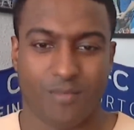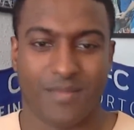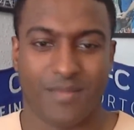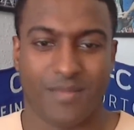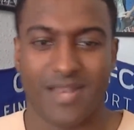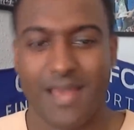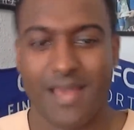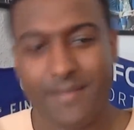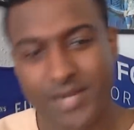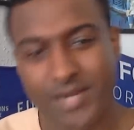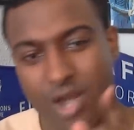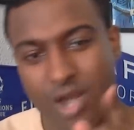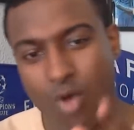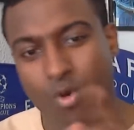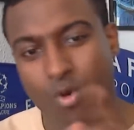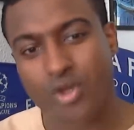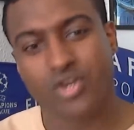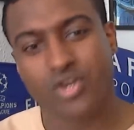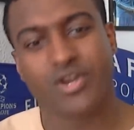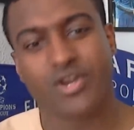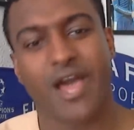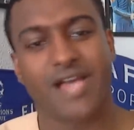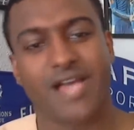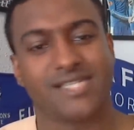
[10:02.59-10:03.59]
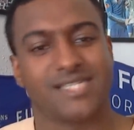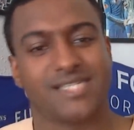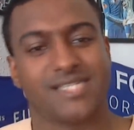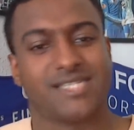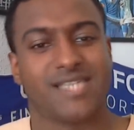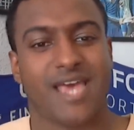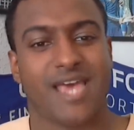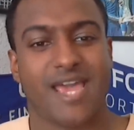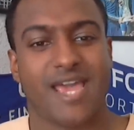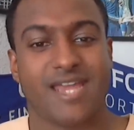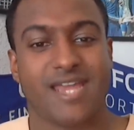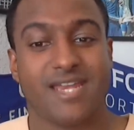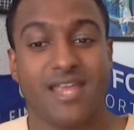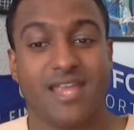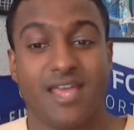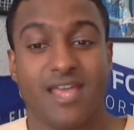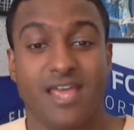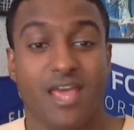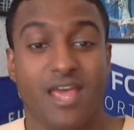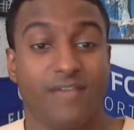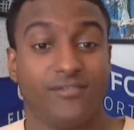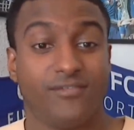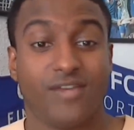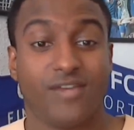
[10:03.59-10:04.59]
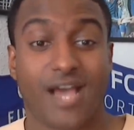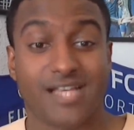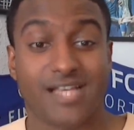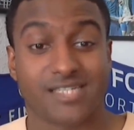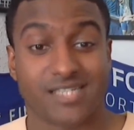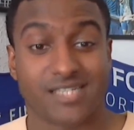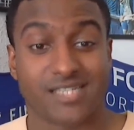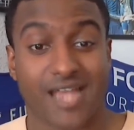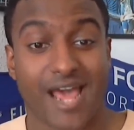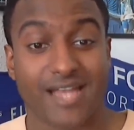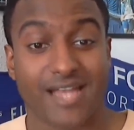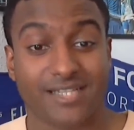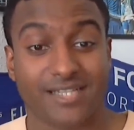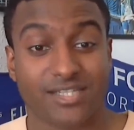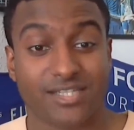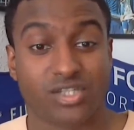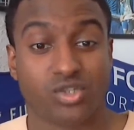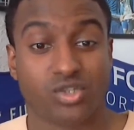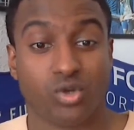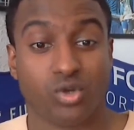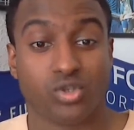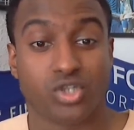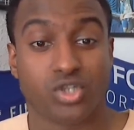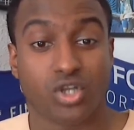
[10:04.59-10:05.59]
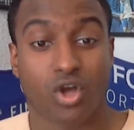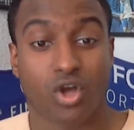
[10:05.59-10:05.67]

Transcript: But let me know what you guys are saying. If you guys like this sort of